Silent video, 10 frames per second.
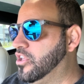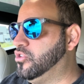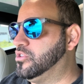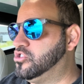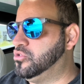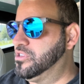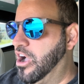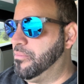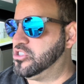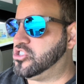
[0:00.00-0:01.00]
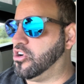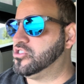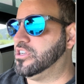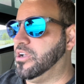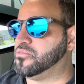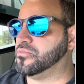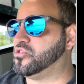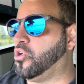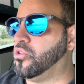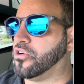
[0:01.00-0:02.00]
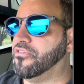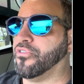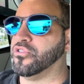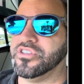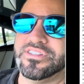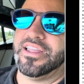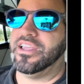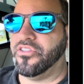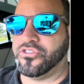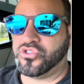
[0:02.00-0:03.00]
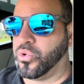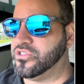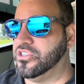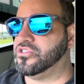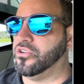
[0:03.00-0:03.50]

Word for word: You can choose how much charging comes from solar versus any other sources,